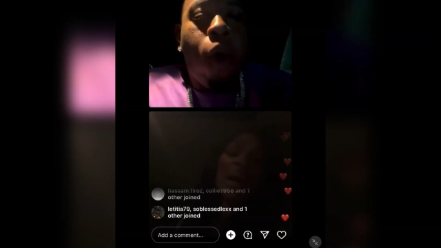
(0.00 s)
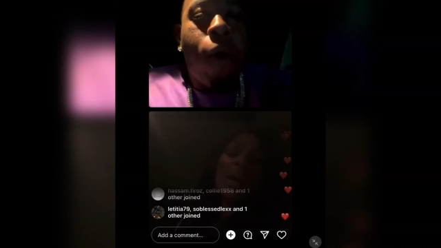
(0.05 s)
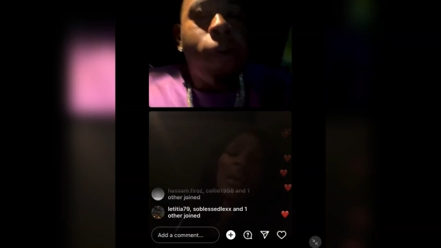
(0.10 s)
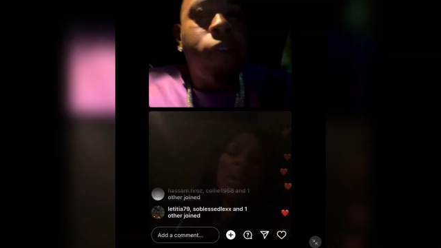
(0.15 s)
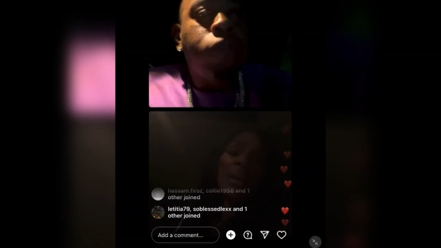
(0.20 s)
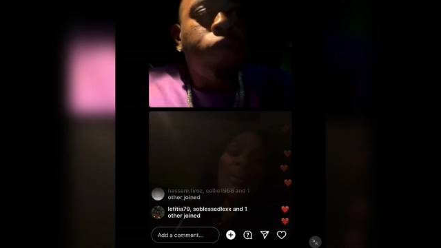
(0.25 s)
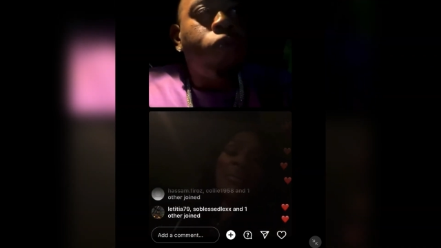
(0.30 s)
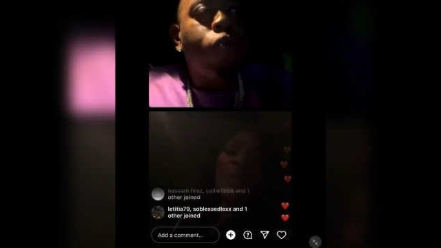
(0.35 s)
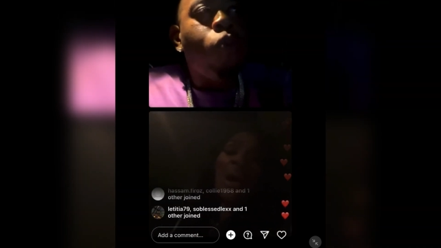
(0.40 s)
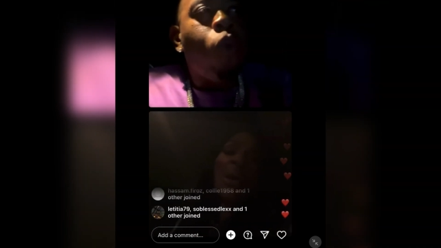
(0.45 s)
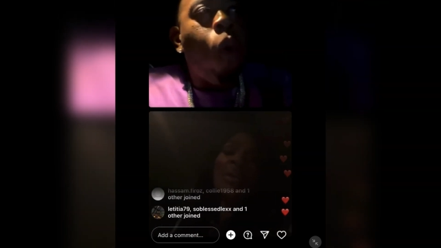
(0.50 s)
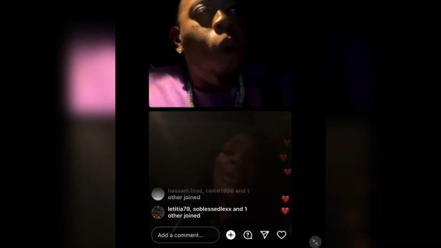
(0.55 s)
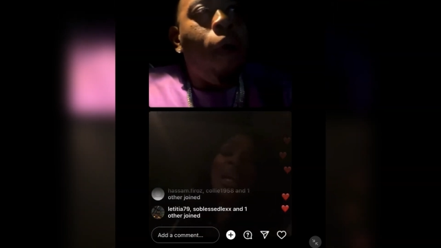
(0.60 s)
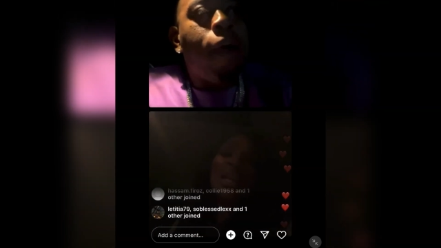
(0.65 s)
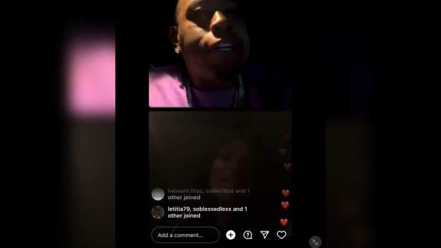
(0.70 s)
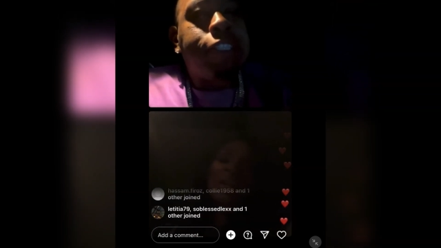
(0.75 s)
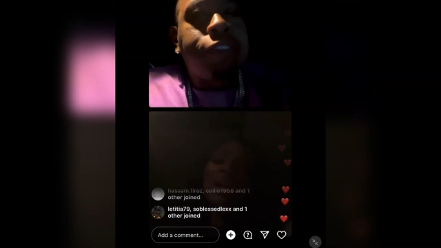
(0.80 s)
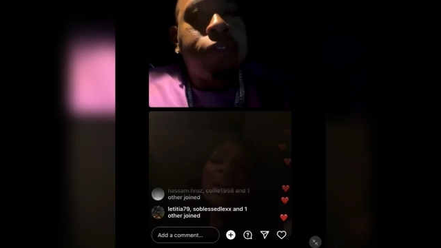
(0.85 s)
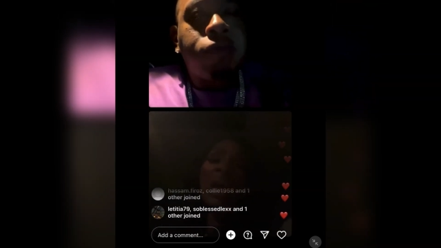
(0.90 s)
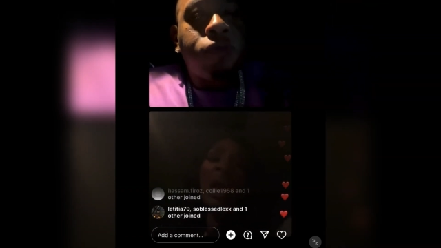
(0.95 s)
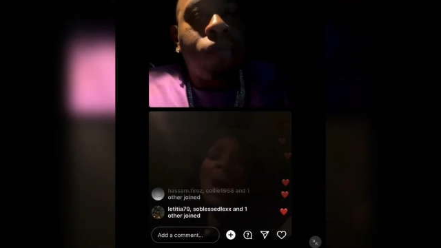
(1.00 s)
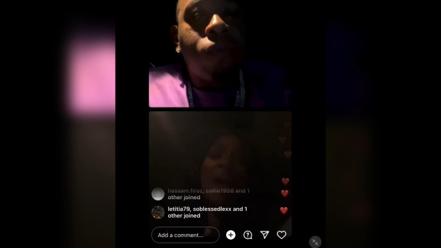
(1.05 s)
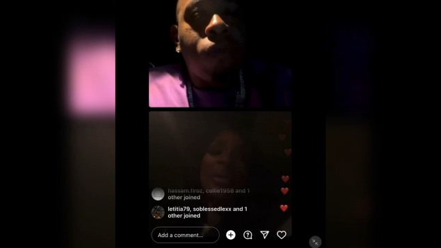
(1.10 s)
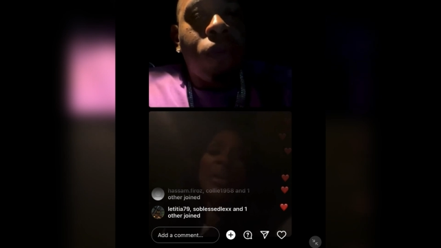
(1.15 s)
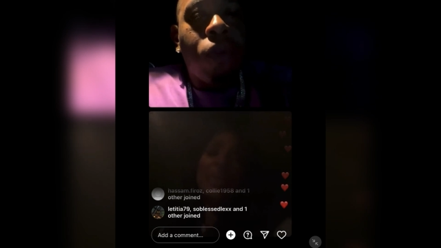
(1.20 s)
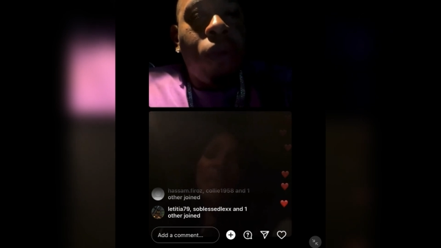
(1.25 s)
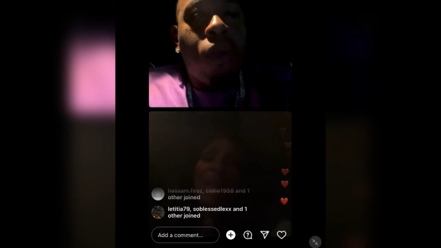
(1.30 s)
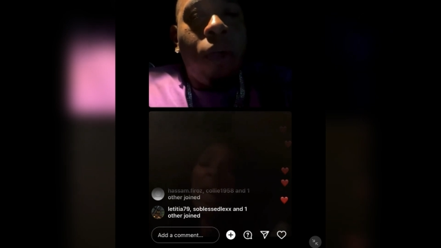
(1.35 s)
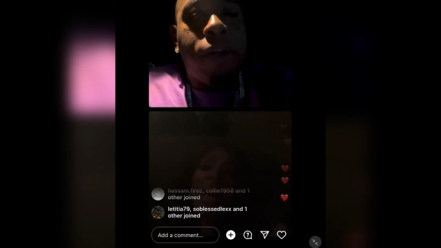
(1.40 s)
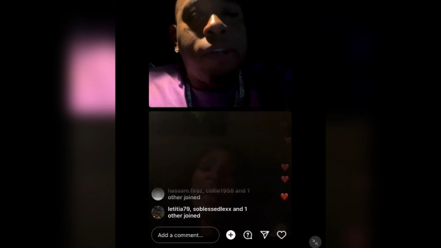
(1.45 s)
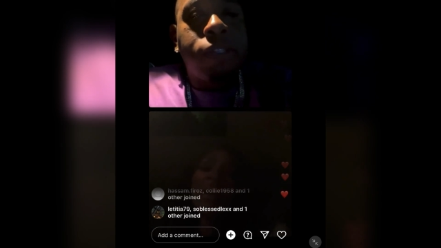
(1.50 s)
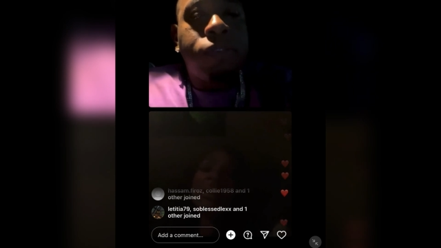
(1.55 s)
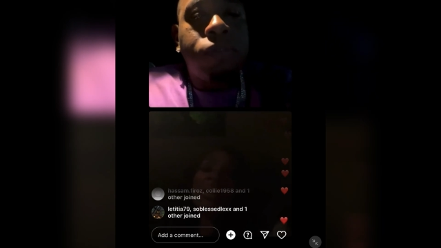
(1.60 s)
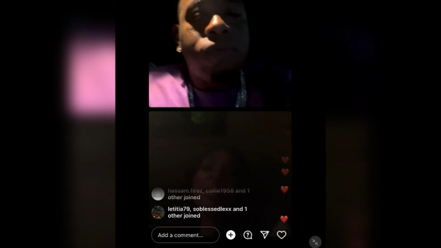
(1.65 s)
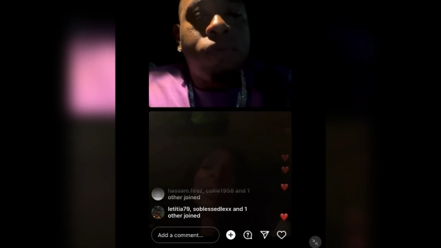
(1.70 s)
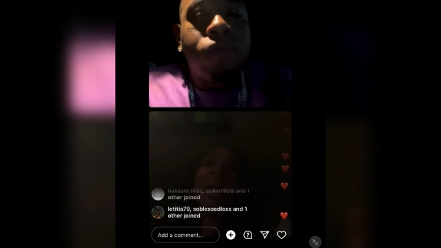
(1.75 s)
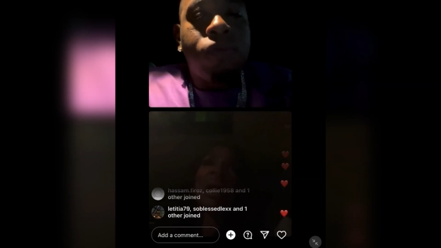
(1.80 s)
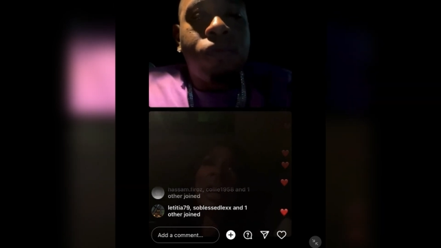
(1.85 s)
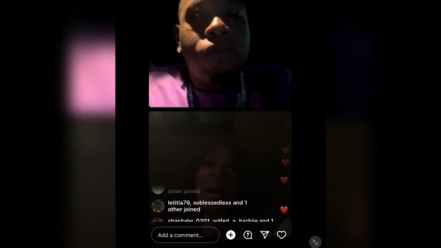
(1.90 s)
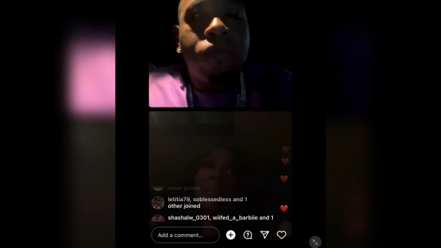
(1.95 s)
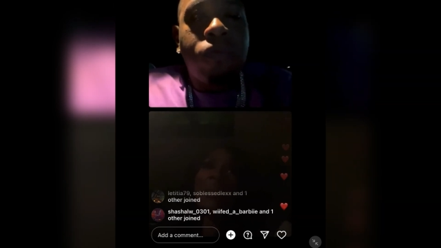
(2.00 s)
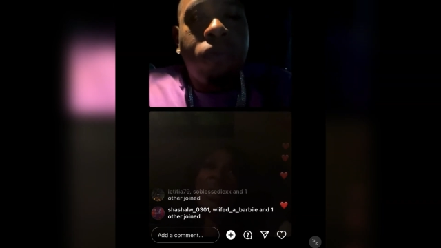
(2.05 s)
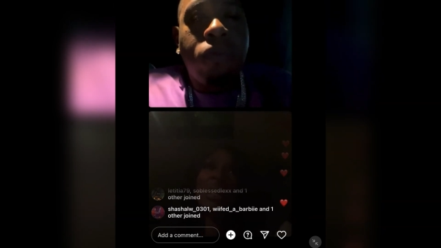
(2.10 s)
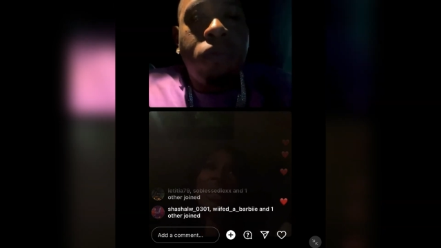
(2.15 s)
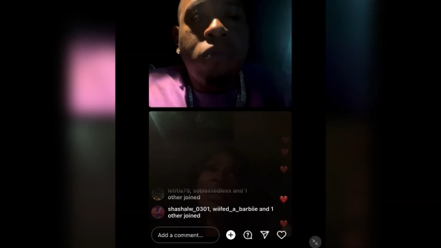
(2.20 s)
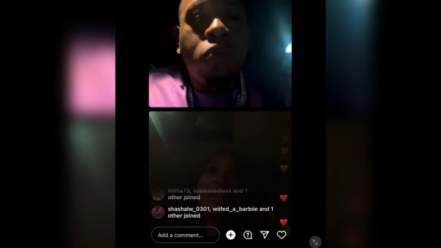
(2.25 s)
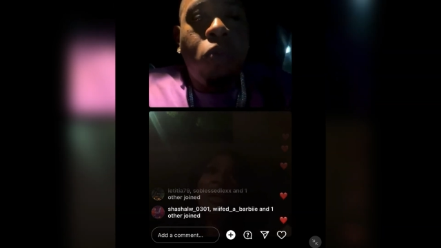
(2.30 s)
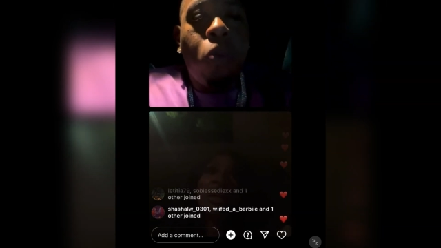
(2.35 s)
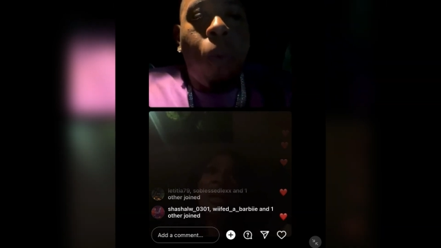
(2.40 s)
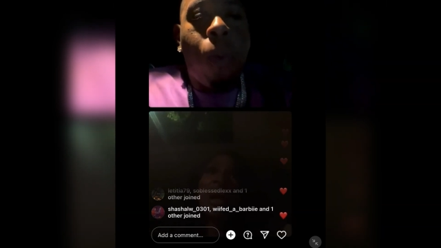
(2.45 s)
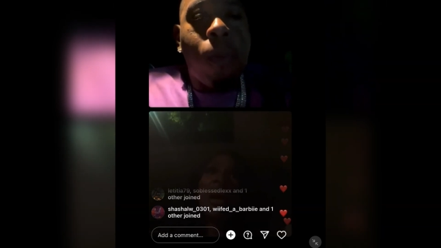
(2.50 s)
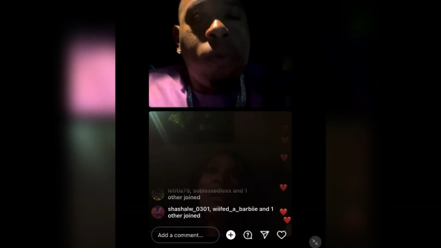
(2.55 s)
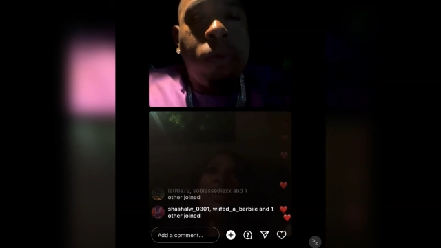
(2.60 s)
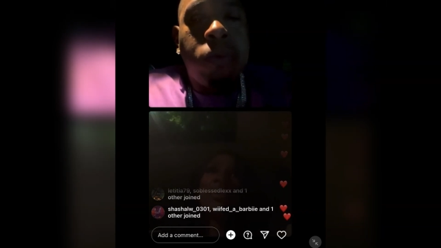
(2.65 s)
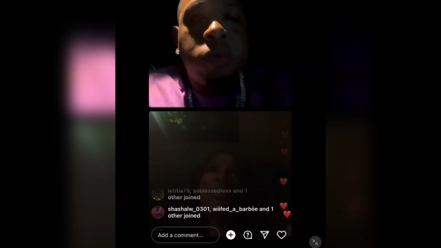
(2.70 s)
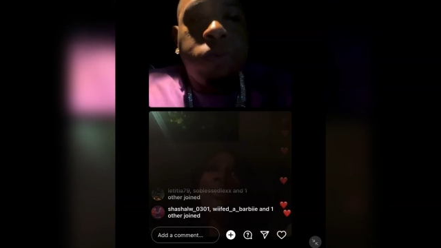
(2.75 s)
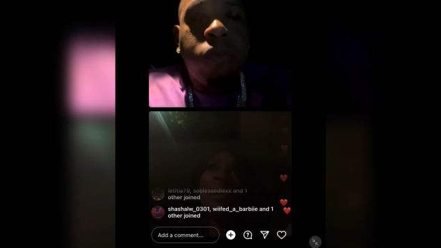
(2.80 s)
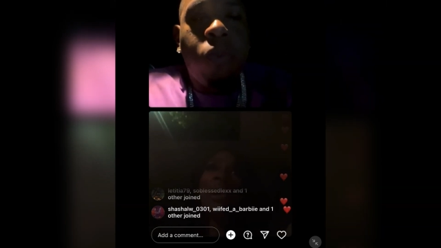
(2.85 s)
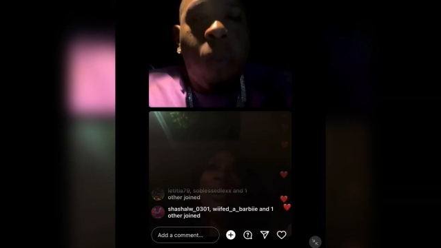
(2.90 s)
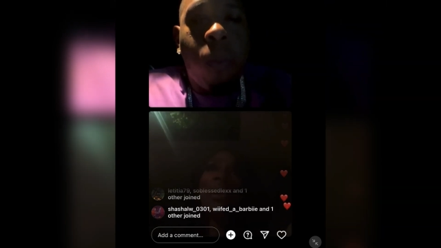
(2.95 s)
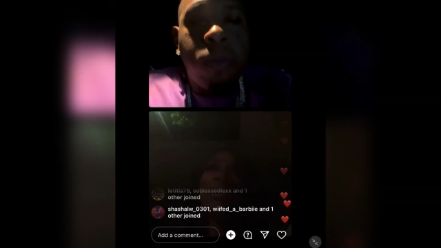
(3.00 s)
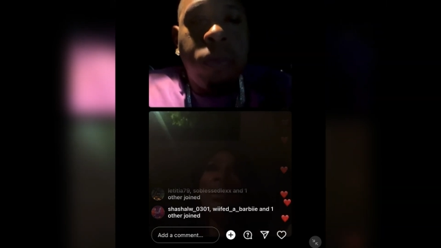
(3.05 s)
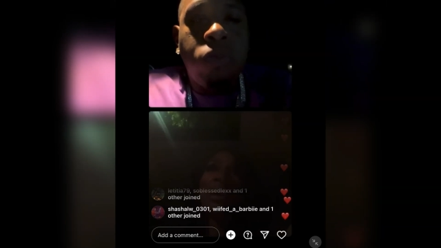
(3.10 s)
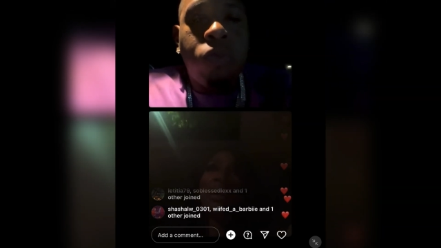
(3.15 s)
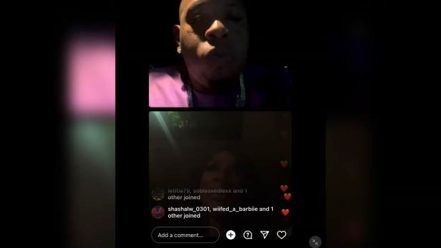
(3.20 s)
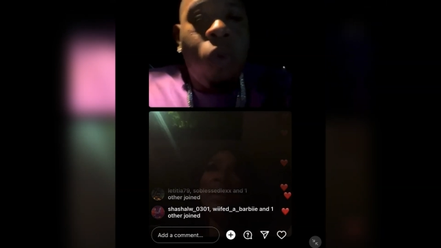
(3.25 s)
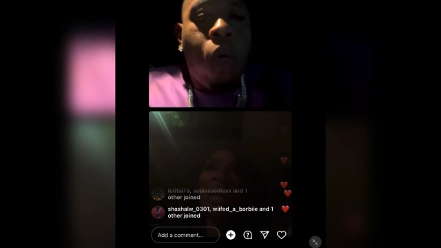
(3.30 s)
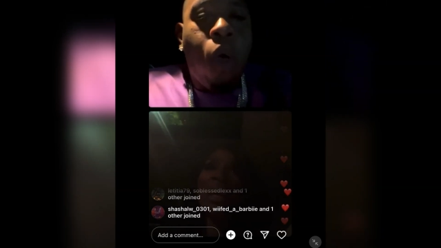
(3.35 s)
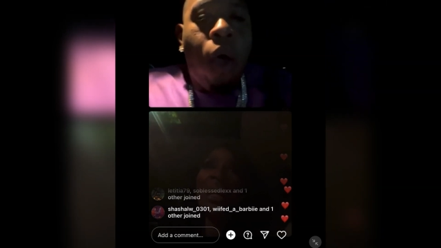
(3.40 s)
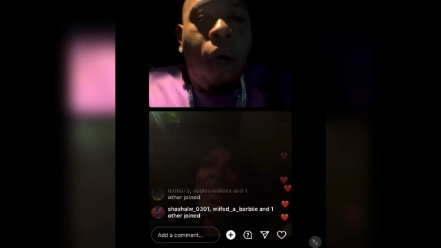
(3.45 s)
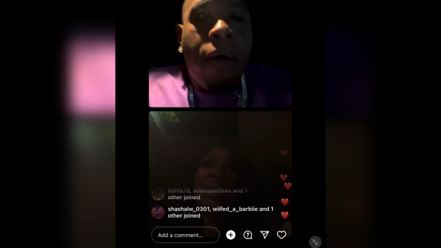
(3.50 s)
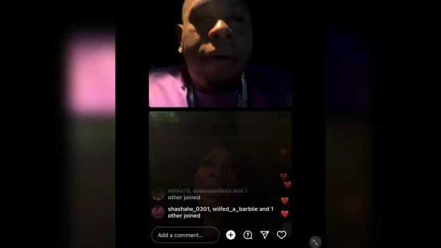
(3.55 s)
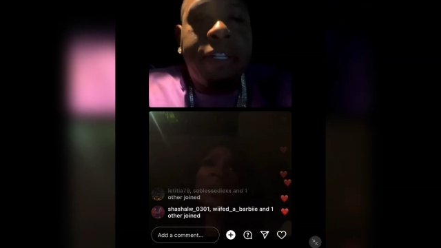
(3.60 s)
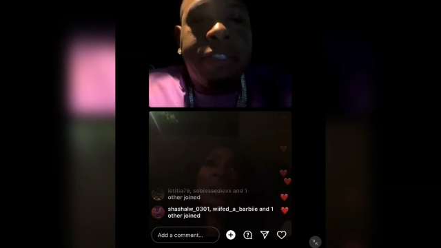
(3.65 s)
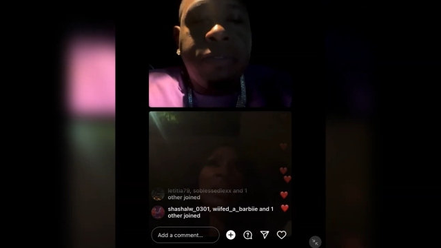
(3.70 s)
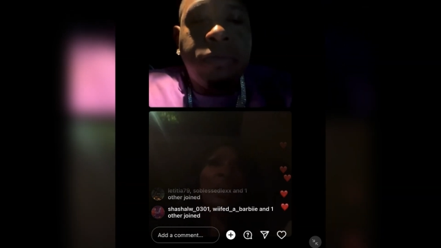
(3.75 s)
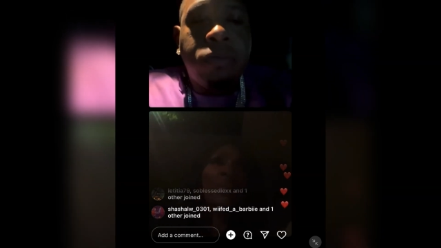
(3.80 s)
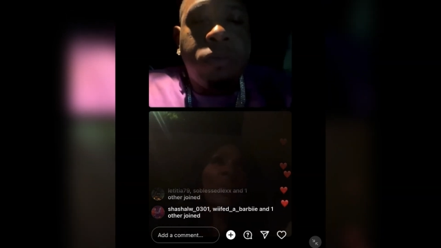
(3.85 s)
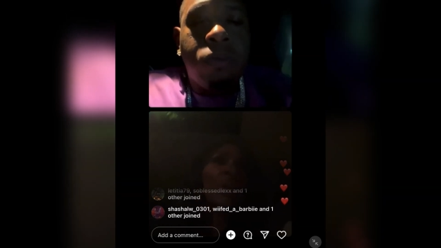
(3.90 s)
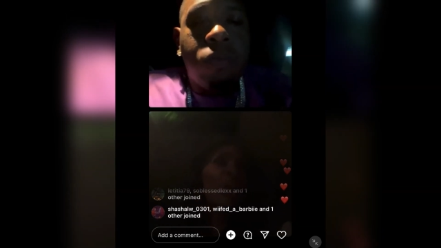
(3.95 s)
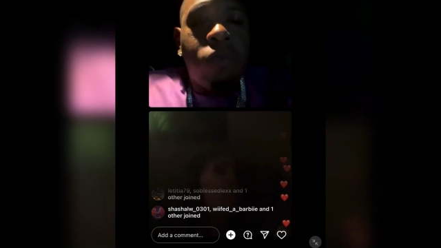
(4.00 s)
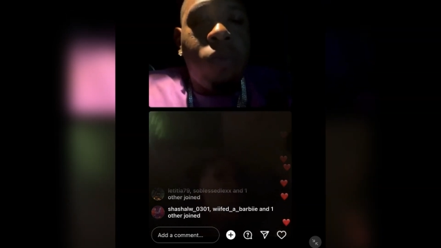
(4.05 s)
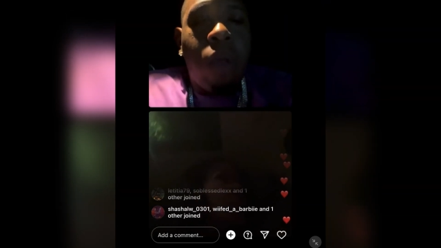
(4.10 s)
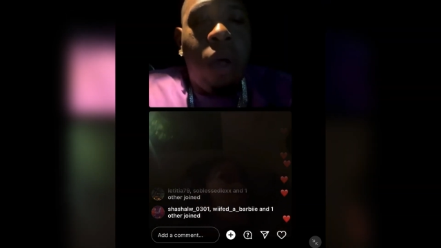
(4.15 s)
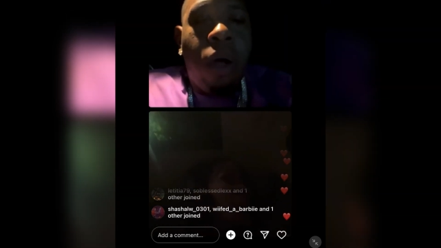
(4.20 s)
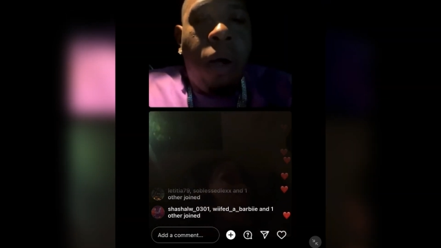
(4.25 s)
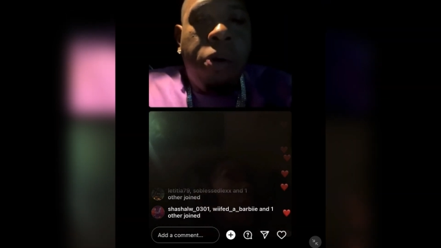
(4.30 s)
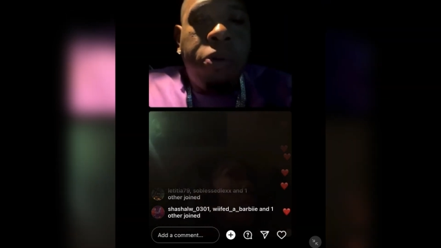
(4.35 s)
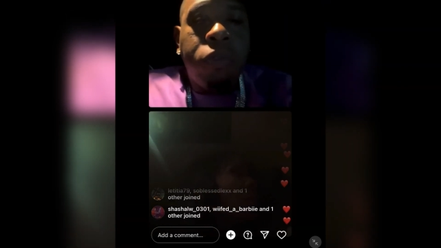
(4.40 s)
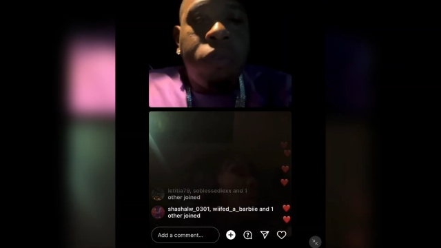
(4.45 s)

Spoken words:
[unreadable: no face in view]